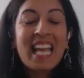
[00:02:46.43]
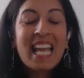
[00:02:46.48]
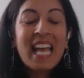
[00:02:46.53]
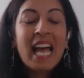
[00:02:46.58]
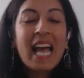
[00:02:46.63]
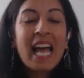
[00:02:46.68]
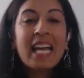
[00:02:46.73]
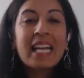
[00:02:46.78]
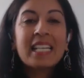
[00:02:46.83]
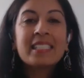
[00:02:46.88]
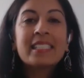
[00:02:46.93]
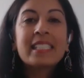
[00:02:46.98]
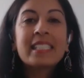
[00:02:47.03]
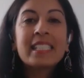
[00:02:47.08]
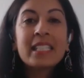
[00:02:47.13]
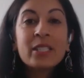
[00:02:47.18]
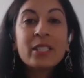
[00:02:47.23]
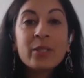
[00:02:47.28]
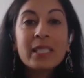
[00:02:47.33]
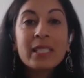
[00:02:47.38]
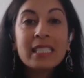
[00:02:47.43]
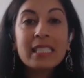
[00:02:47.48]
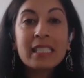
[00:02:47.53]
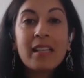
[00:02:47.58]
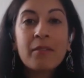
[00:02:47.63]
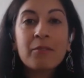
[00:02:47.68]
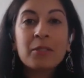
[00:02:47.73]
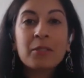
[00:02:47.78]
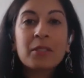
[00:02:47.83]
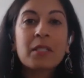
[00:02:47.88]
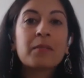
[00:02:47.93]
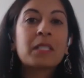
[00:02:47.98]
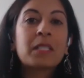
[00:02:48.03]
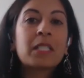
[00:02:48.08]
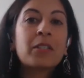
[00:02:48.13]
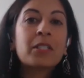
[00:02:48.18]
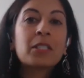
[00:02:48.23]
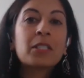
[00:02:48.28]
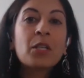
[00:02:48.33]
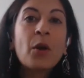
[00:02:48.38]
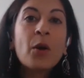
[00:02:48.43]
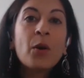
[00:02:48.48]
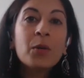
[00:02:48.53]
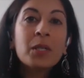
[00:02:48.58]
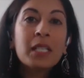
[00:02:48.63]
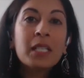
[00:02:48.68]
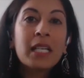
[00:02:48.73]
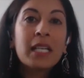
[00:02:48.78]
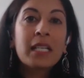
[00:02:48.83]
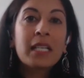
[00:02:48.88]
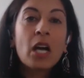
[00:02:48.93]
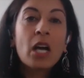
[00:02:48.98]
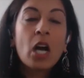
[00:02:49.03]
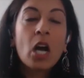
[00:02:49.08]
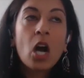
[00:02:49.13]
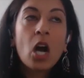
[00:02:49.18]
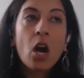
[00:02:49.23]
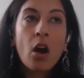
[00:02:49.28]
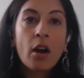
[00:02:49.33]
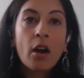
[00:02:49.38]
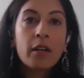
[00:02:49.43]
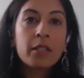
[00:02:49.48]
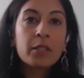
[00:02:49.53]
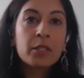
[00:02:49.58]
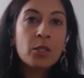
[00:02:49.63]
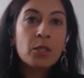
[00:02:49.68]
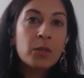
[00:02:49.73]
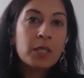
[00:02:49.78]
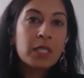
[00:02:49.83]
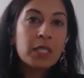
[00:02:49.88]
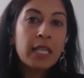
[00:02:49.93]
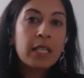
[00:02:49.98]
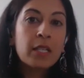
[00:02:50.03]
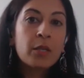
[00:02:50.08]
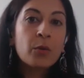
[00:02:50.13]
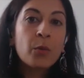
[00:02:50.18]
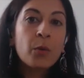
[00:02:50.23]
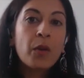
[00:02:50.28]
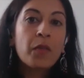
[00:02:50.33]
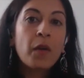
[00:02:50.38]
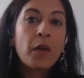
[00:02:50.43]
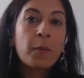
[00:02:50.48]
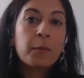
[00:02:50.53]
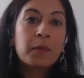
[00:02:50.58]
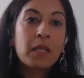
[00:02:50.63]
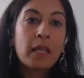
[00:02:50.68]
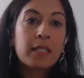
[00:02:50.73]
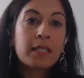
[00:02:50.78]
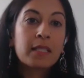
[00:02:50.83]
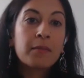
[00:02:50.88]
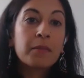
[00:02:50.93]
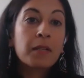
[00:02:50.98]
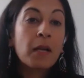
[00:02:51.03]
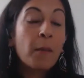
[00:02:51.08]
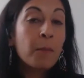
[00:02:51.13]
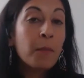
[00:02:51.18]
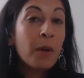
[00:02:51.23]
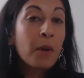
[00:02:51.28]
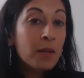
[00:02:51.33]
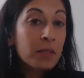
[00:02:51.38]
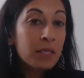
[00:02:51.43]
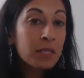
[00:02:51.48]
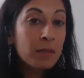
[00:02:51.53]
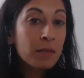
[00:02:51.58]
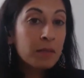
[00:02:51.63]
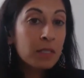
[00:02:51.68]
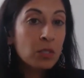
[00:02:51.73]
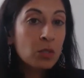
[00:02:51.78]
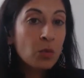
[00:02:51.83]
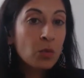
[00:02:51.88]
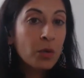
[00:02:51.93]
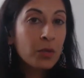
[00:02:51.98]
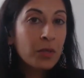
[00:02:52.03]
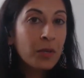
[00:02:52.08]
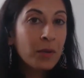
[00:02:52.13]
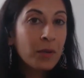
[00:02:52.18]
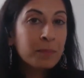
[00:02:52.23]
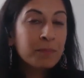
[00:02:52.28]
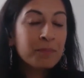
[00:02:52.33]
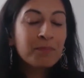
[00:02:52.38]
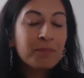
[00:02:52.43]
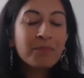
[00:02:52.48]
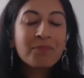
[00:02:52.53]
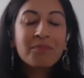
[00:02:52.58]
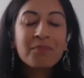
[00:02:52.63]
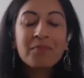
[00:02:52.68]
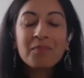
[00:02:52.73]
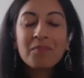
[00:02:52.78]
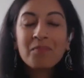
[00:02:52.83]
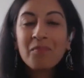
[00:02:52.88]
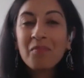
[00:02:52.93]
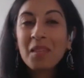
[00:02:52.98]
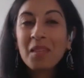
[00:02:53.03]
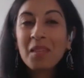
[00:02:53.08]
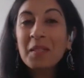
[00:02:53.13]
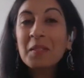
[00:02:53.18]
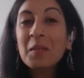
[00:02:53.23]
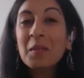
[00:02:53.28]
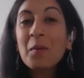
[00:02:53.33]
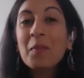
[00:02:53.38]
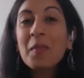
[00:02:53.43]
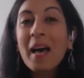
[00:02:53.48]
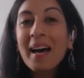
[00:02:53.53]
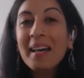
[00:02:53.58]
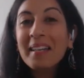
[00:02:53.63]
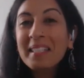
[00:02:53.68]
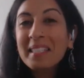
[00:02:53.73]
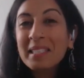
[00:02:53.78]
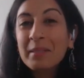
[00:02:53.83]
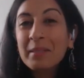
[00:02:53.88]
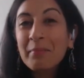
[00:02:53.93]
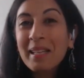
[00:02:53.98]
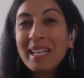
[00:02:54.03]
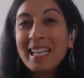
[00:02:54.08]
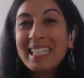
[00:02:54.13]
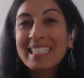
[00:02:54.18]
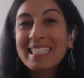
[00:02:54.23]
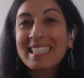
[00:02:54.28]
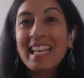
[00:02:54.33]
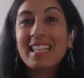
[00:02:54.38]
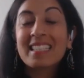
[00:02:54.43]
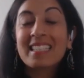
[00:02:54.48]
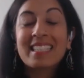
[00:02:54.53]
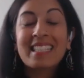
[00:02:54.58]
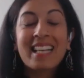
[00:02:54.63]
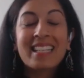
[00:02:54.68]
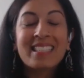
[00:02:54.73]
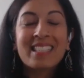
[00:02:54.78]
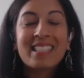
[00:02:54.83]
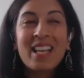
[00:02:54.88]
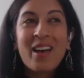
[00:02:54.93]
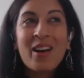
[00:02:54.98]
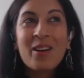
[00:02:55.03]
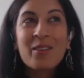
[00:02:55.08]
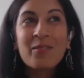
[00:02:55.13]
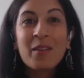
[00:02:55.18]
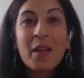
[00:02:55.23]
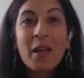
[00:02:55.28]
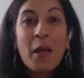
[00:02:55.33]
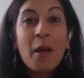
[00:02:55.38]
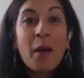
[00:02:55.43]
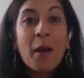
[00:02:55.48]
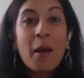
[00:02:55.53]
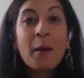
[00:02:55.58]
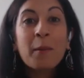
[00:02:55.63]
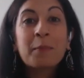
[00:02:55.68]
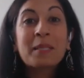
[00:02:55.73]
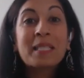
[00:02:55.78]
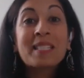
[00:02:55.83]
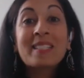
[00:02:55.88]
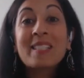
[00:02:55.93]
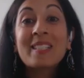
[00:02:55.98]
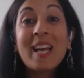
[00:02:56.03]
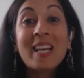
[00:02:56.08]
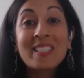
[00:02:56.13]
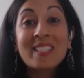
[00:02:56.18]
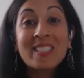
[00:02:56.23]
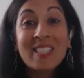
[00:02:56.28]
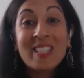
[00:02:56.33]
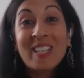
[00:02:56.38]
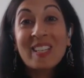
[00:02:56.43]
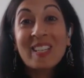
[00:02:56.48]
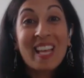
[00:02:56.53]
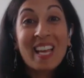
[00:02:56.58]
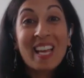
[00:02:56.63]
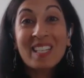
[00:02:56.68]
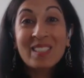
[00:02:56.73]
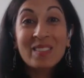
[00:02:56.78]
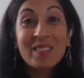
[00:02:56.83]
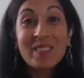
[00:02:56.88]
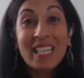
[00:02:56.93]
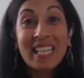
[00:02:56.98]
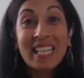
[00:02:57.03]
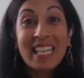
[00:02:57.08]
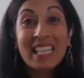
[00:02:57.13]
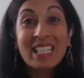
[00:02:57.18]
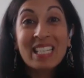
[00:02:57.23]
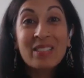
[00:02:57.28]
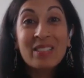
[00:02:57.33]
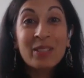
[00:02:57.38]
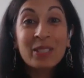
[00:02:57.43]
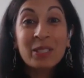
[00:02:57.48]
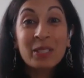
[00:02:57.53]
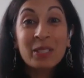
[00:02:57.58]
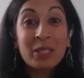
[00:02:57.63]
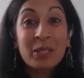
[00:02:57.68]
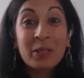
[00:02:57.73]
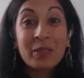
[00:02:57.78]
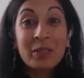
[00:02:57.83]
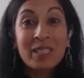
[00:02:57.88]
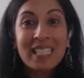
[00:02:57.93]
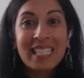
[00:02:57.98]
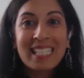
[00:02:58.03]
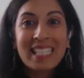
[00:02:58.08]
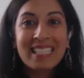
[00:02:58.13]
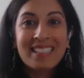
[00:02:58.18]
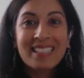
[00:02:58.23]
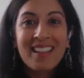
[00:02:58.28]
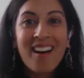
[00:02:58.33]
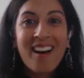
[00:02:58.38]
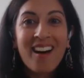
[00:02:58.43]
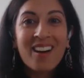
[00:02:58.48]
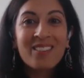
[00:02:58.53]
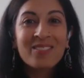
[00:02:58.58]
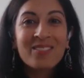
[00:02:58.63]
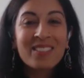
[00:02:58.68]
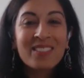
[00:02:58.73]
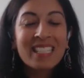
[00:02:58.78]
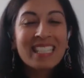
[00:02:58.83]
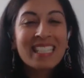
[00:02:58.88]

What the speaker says: And decreased levels of serotonin are associated with obsessive compulsive disorder. So that explains that sense of obsession that you get when you're newly in love.